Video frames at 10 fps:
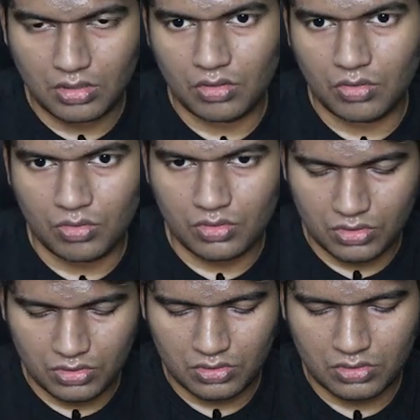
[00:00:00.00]

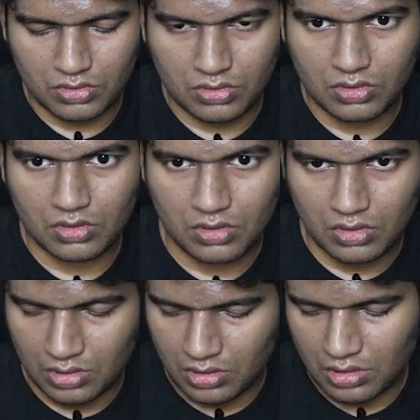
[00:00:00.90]
course,
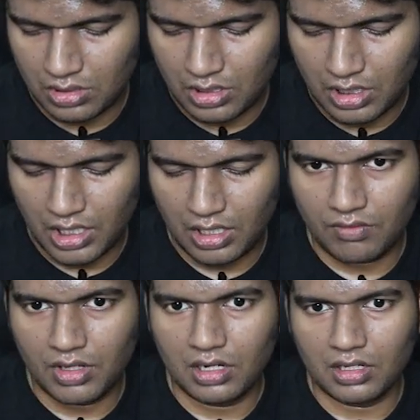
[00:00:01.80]
and
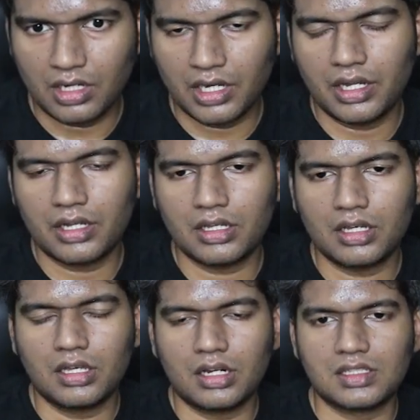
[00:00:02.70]
we'll create
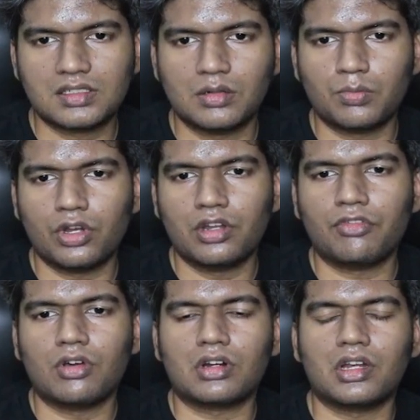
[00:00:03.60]
a REST endpoint.
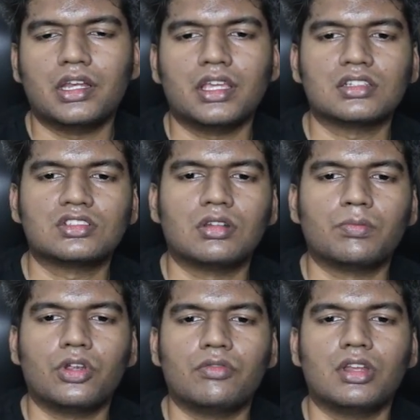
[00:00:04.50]
For creating a REST
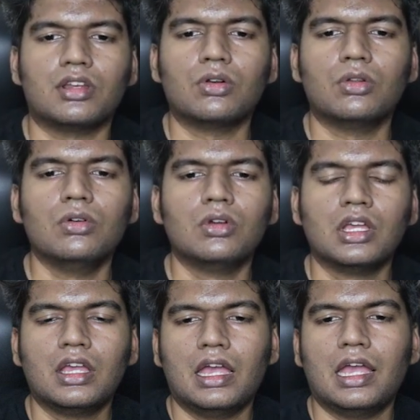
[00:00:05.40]
endpoint, we'll go to
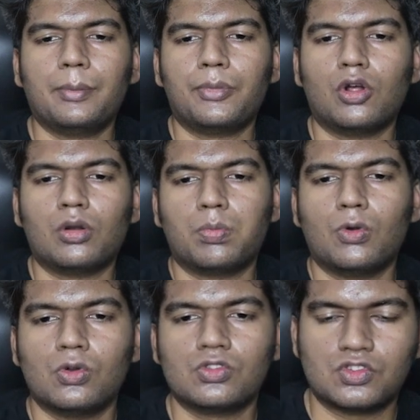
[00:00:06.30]

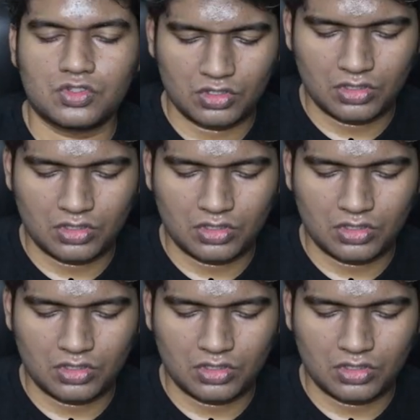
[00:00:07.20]
app.post